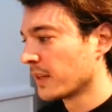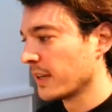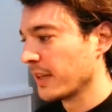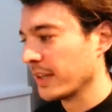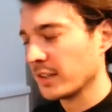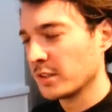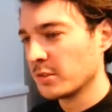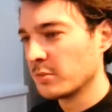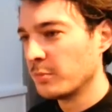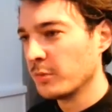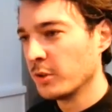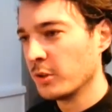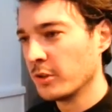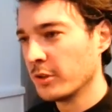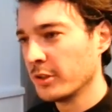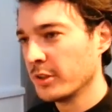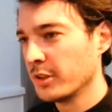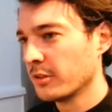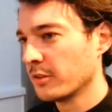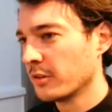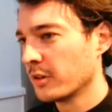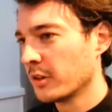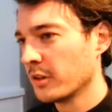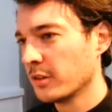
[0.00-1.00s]
explore
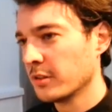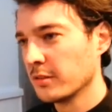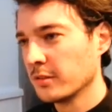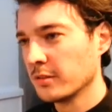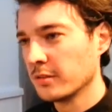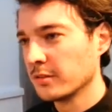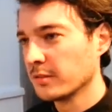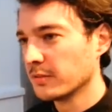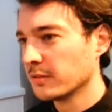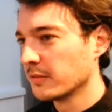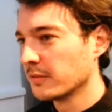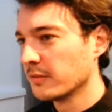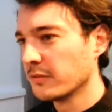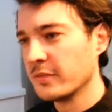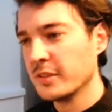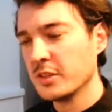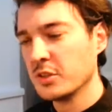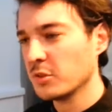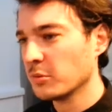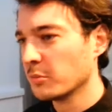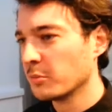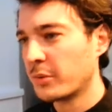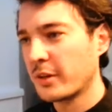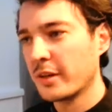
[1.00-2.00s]
your own
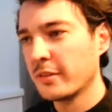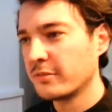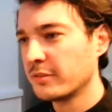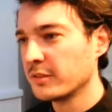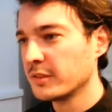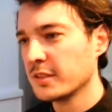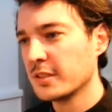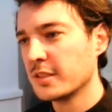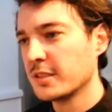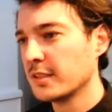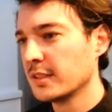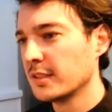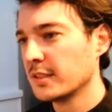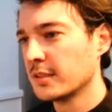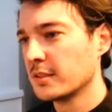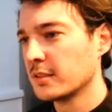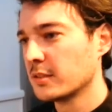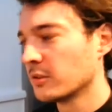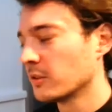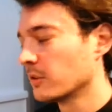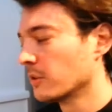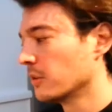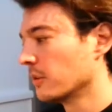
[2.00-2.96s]
visual preferences